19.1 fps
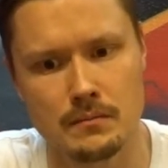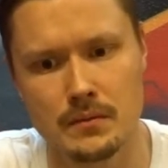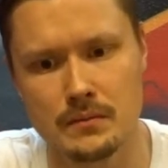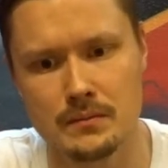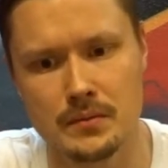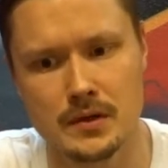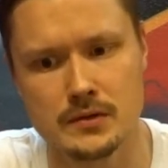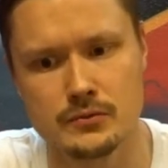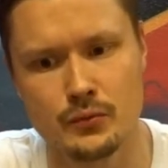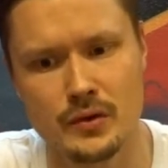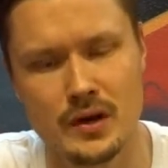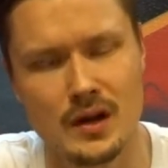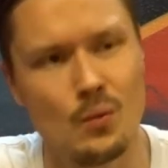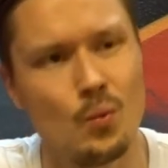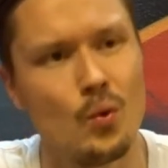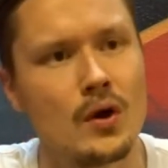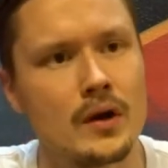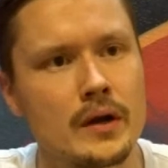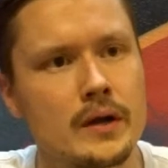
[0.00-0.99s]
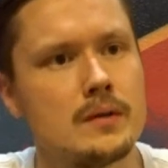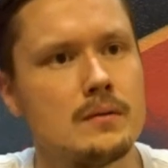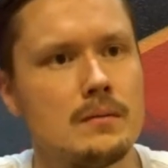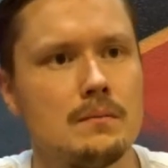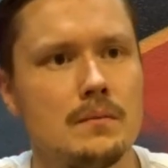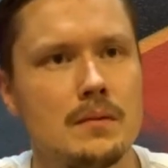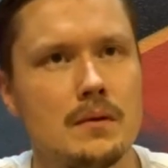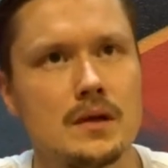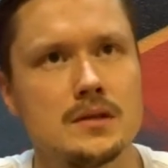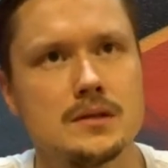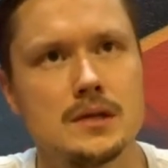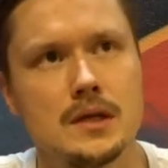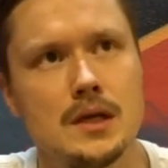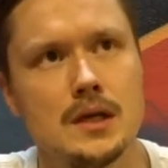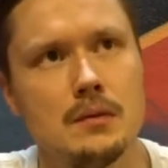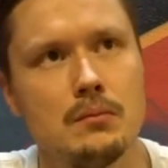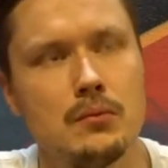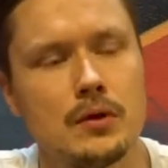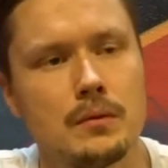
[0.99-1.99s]
He's really wanted as a
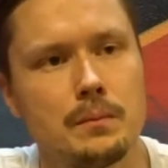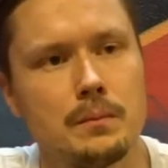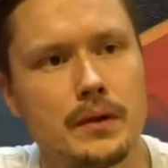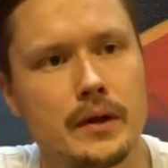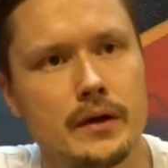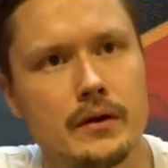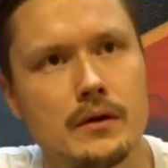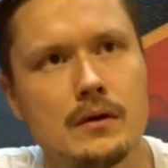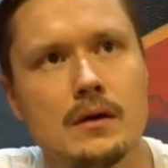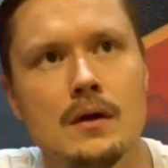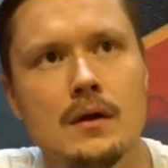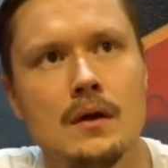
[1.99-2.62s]
keyboard player,